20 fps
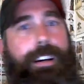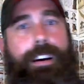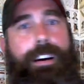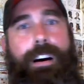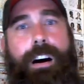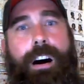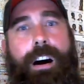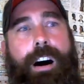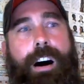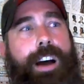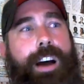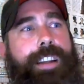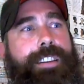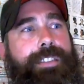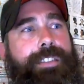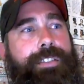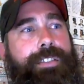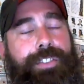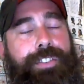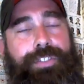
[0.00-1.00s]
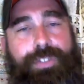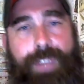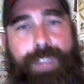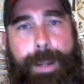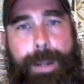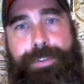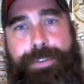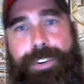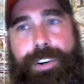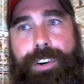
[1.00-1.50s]
on the
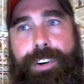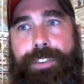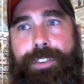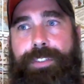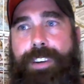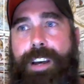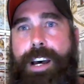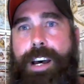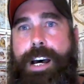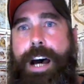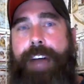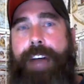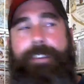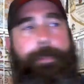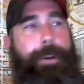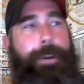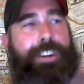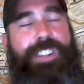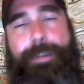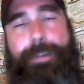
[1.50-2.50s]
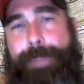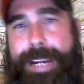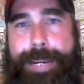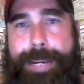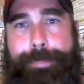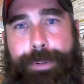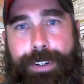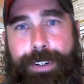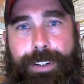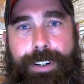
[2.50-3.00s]
scriptures of a bunch of
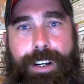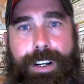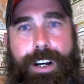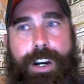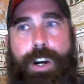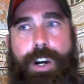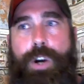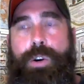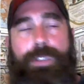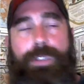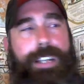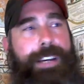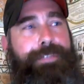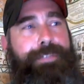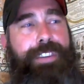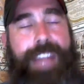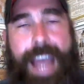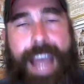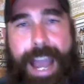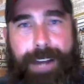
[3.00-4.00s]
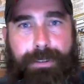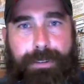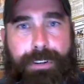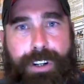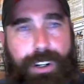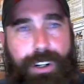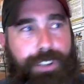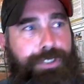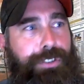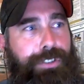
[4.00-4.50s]
people who lived an
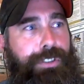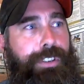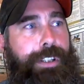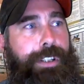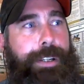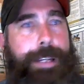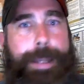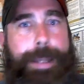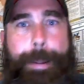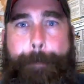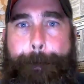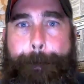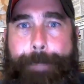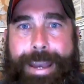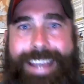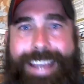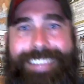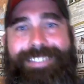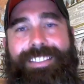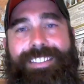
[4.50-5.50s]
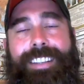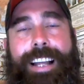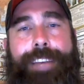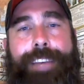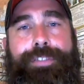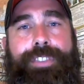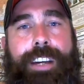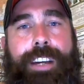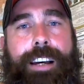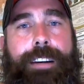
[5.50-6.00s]
agriculturally based
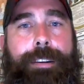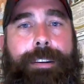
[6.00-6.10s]
lifestyle.